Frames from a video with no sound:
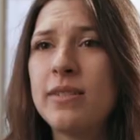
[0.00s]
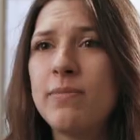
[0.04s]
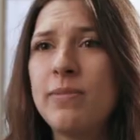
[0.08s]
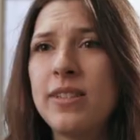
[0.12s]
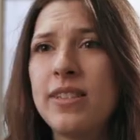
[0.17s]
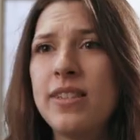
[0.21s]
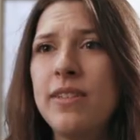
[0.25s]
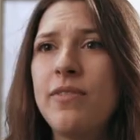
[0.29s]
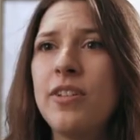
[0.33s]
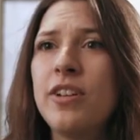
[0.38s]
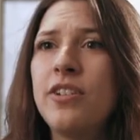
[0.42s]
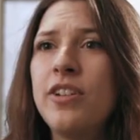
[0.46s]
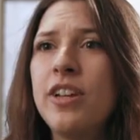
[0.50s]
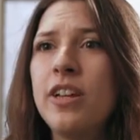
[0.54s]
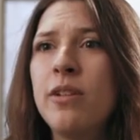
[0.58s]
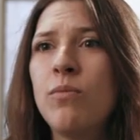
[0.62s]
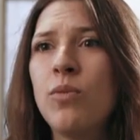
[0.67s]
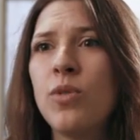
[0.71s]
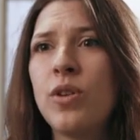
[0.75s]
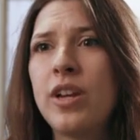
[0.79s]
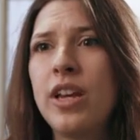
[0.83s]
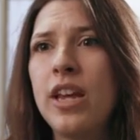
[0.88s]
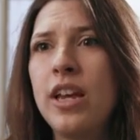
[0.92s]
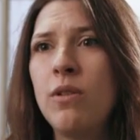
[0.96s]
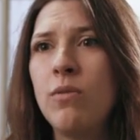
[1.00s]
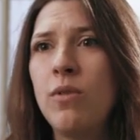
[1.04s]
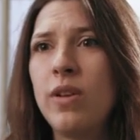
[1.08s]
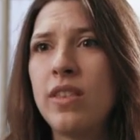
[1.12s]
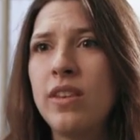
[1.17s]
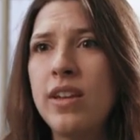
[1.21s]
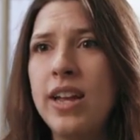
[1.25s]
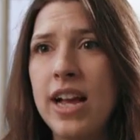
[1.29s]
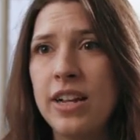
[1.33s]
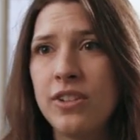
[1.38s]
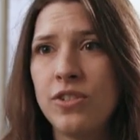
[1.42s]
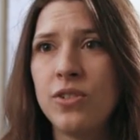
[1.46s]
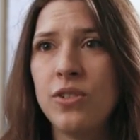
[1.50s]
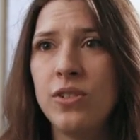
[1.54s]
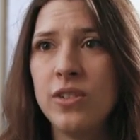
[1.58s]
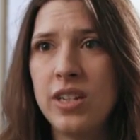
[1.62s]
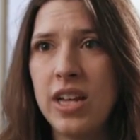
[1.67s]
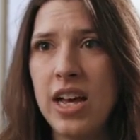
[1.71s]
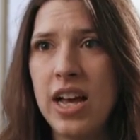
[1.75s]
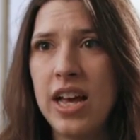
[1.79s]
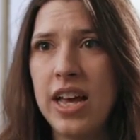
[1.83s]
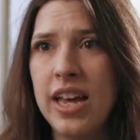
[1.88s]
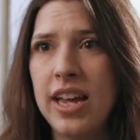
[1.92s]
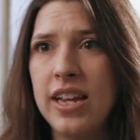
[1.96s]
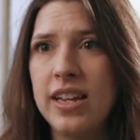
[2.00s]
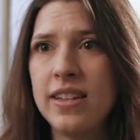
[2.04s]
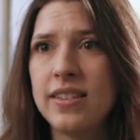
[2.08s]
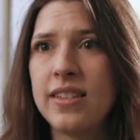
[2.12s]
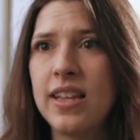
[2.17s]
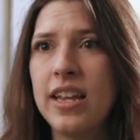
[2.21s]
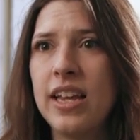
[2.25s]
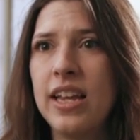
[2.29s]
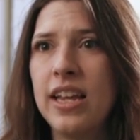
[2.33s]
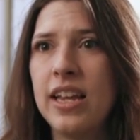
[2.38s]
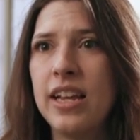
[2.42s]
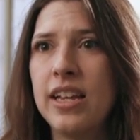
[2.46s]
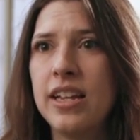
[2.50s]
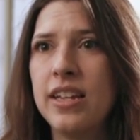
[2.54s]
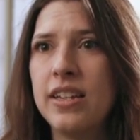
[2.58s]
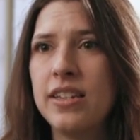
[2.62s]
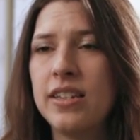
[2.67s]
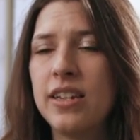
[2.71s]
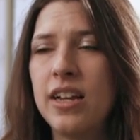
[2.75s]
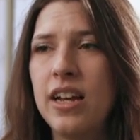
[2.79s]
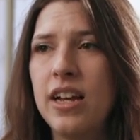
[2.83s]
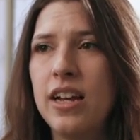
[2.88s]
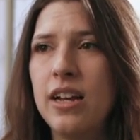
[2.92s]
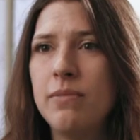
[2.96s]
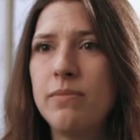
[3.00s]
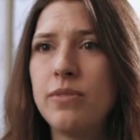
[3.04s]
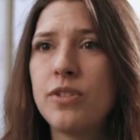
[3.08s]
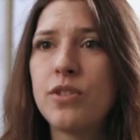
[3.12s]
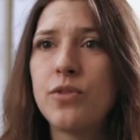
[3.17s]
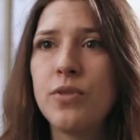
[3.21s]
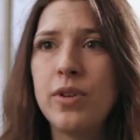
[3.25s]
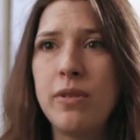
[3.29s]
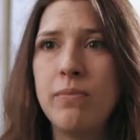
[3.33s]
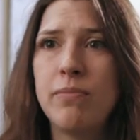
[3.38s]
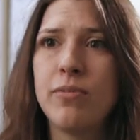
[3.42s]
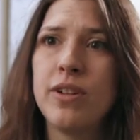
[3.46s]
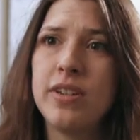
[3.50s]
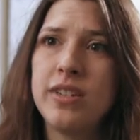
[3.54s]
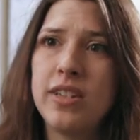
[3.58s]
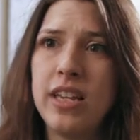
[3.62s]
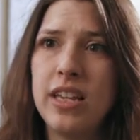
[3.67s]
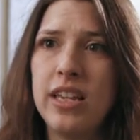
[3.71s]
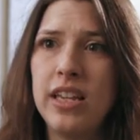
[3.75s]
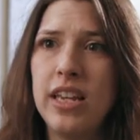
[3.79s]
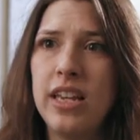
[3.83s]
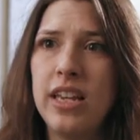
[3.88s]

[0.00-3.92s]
specifically am working with natural dyes and um, screen printing